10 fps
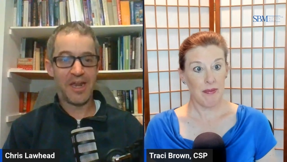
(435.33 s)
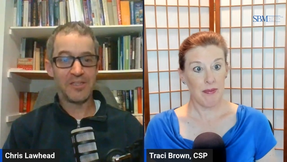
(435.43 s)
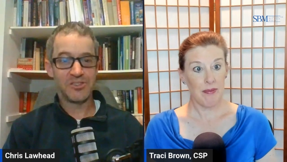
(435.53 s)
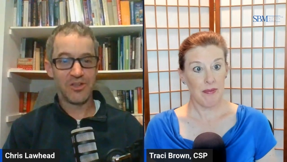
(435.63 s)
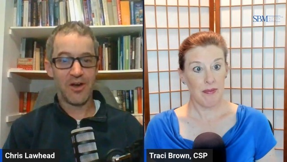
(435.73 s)

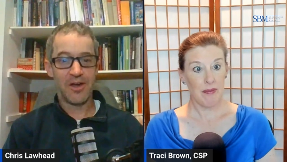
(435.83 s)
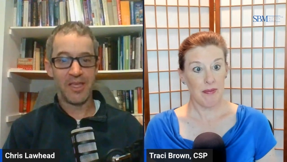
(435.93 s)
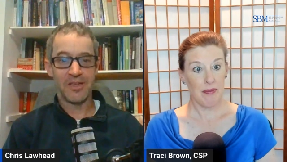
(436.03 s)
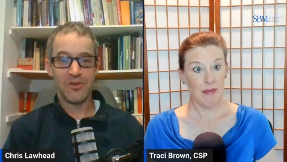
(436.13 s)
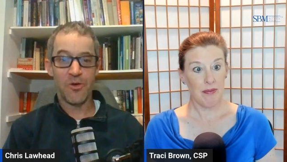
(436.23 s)
Speaker 1: I start
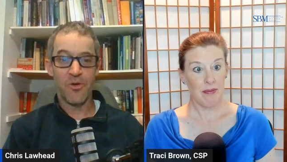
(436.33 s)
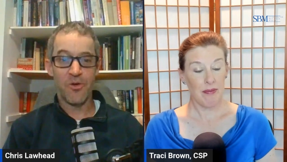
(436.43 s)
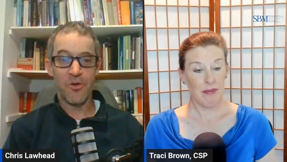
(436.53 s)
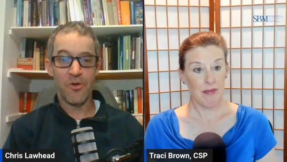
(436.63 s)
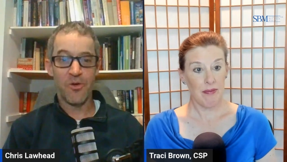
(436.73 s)

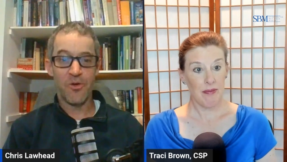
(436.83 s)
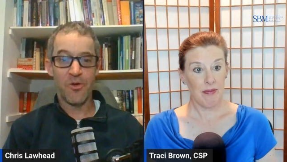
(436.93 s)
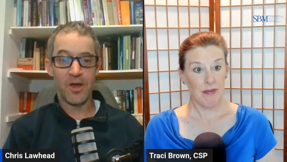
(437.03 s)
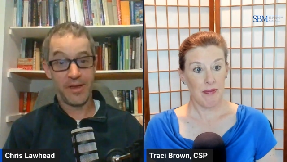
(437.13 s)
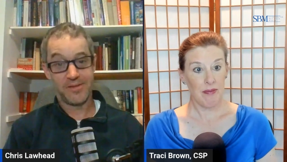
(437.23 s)
ignoring
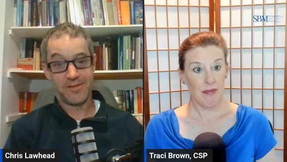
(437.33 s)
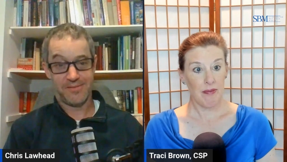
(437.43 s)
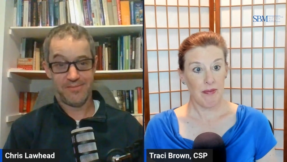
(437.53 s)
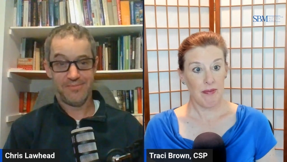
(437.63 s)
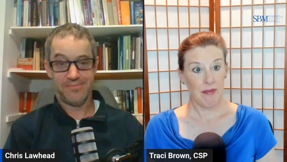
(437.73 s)

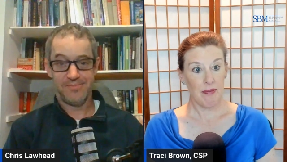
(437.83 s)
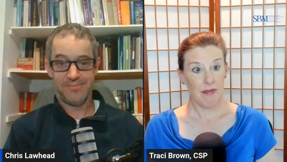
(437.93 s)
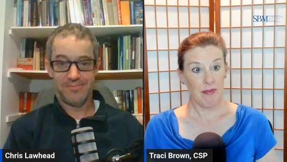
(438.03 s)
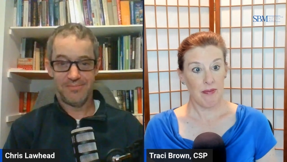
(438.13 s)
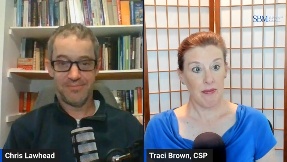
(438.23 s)
what?
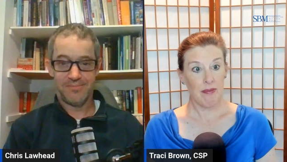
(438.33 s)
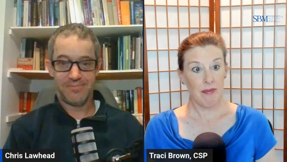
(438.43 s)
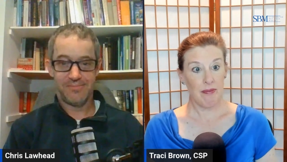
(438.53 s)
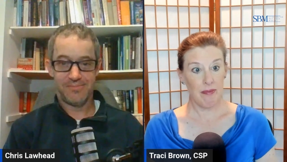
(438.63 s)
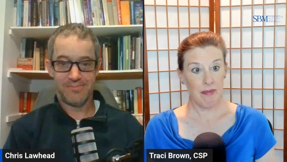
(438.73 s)

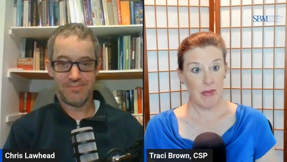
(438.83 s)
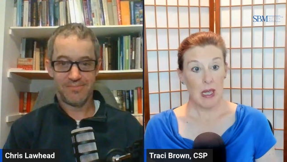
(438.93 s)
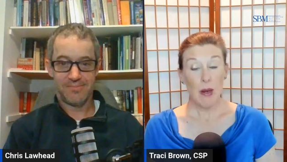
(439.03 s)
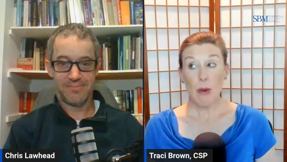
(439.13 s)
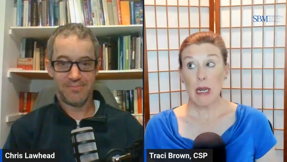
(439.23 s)
Speaker 2: Mm-hmm.
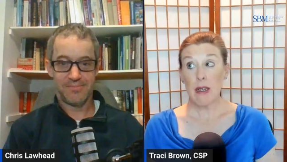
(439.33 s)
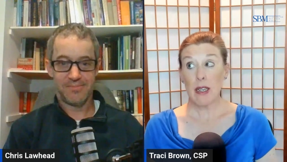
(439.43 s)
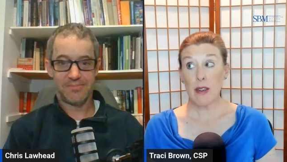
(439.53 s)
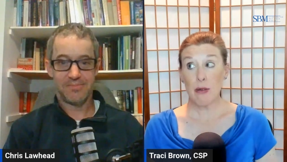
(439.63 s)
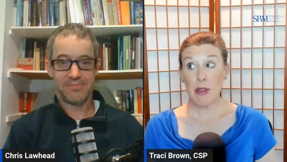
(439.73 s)
Well,
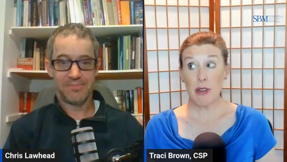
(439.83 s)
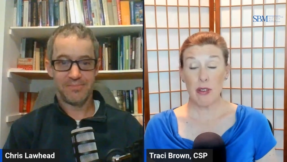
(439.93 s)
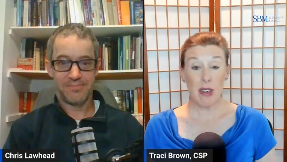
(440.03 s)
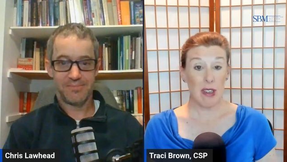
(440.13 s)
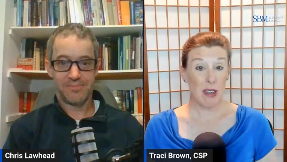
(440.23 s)
here's what you
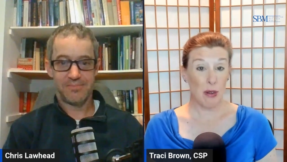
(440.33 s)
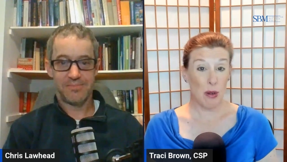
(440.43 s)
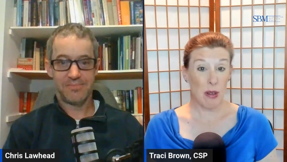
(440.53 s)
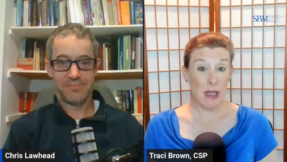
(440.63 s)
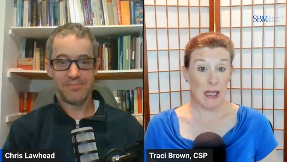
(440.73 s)
start
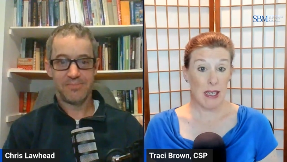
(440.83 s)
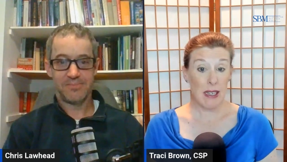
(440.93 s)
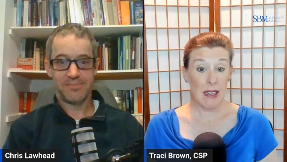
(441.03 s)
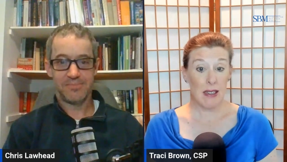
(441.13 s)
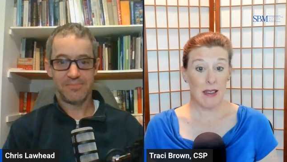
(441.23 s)
ignoring
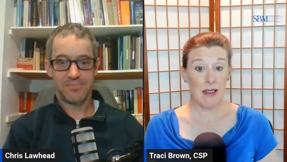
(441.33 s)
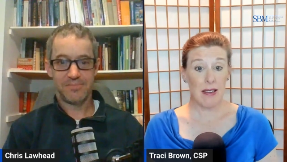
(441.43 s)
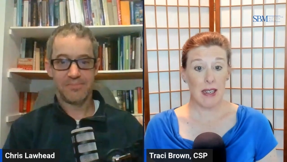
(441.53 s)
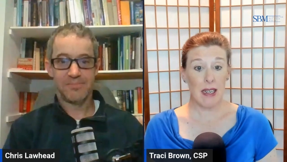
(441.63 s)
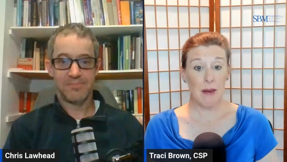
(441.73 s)
is,
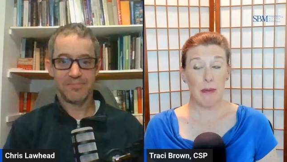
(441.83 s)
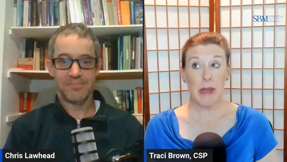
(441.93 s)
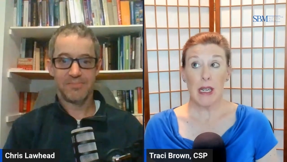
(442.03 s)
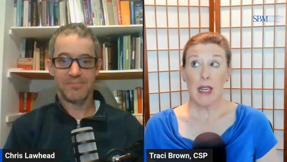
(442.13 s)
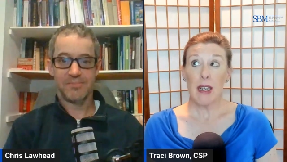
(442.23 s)
well,
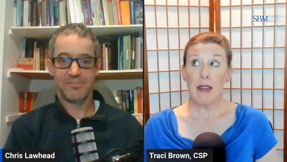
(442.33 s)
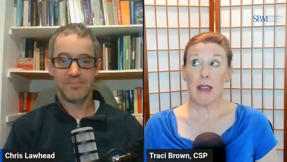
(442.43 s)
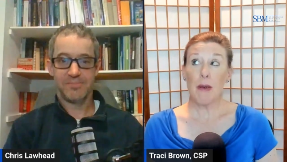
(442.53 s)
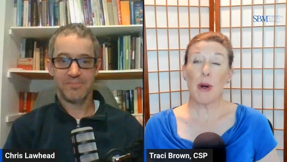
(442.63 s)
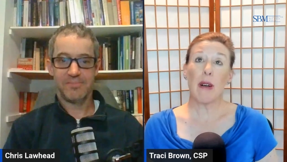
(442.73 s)

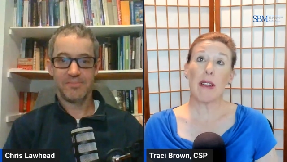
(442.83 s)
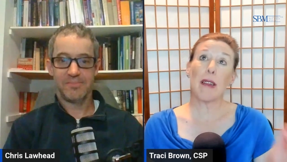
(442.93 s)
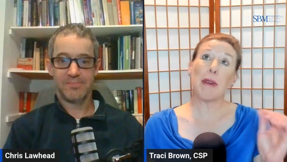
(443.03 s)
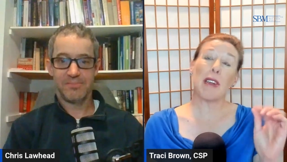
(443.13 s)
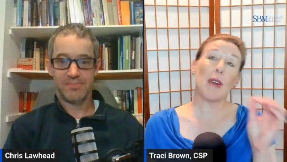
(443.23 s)
let
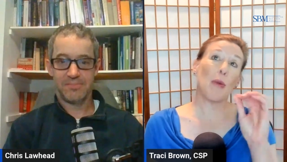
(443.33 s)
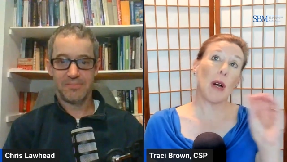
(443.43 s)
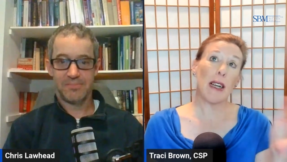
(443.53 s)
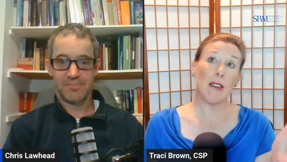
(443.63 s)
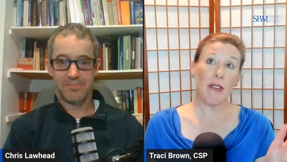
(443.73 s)
me tell you
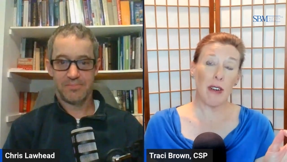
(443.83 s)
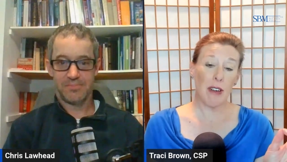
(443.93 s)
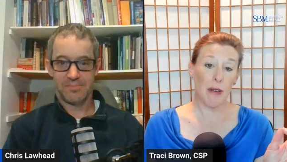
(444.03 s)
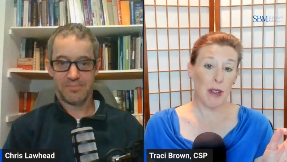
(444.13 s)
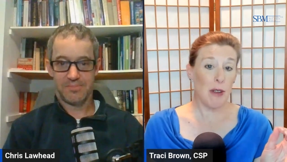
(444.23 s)
why you start
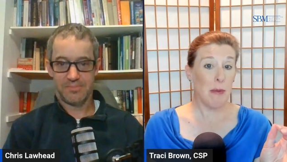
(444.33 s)
ignoring. You